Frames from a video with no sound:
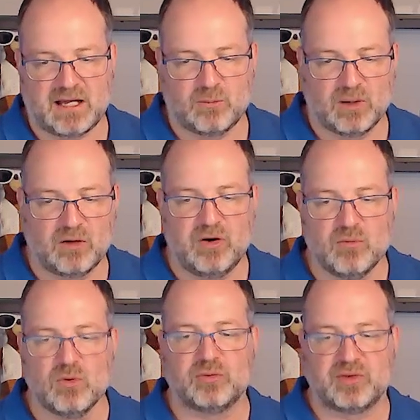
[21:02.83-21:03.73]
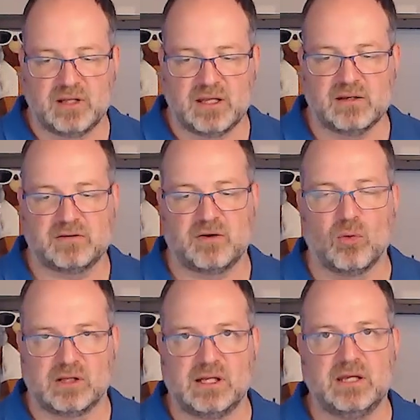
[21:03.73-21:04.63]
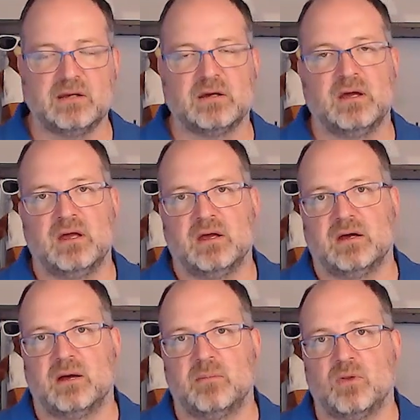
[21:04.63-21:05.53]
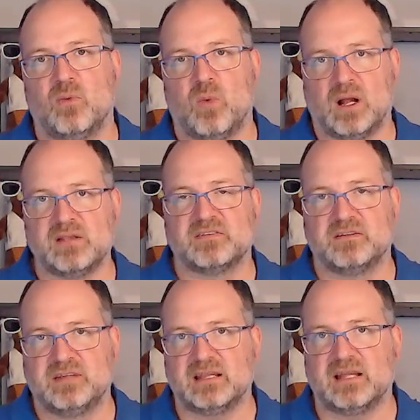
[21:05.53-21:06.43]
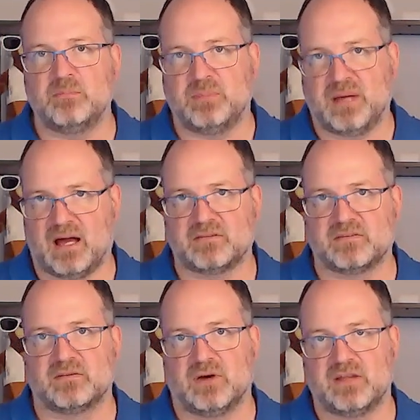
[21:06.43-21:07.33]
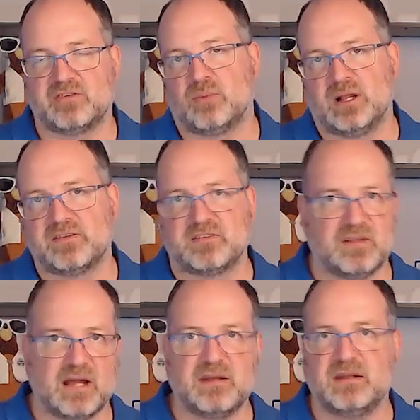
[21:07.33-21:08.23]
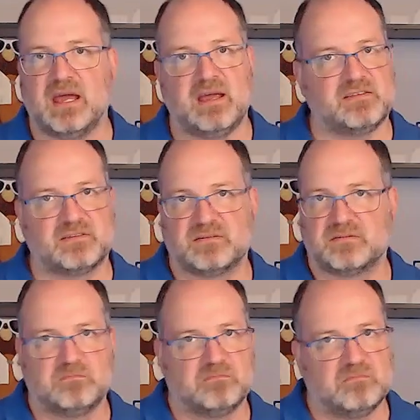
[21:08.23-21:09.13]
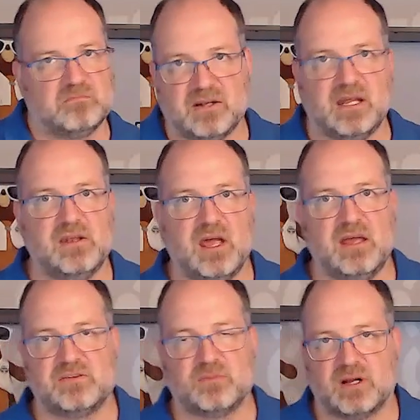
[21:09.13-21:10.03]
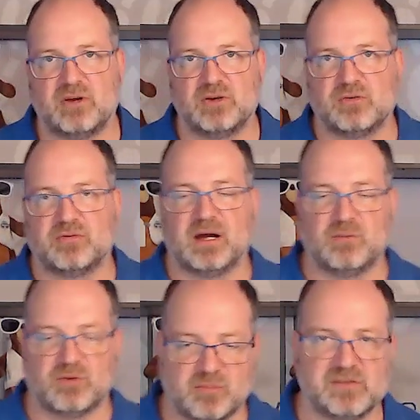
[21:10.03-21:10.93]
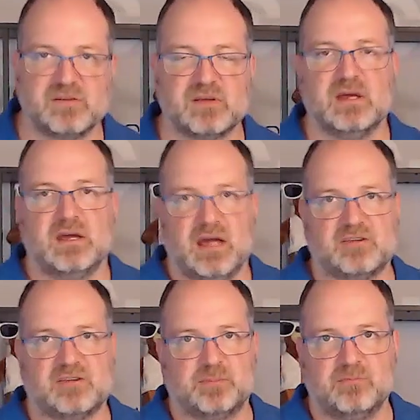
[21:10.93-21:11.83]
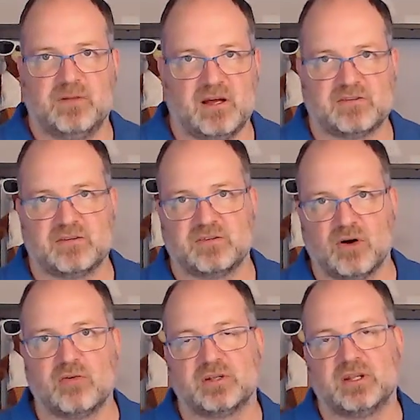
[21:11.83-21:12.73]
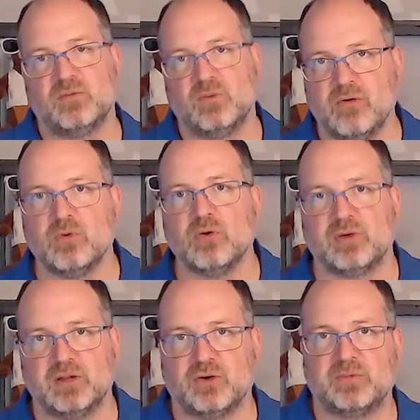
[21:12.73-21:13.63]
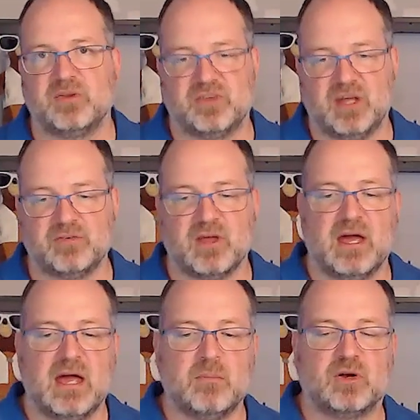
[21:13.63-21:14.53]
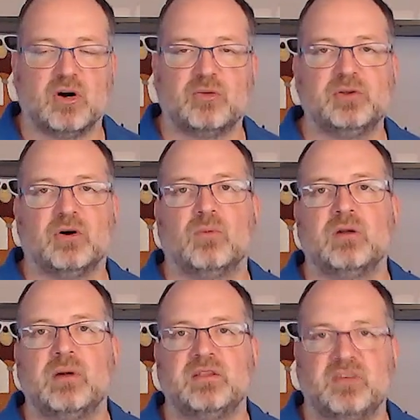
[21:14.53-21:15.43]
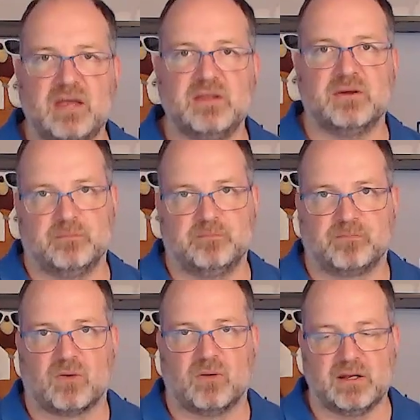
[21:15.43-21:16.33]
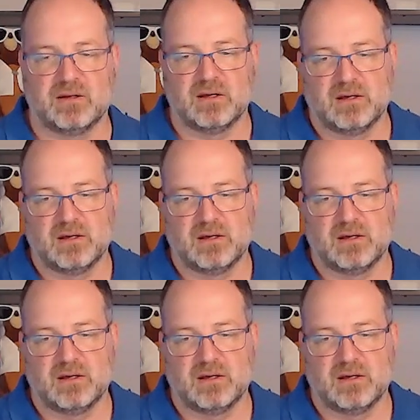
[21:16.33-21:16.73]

I will remove the link, the old link, once the deadline passed, right? So once the 90 days, 180 days, whatever you define with the business is over, then we remove and drop these tables because we don't want to maintain them, right?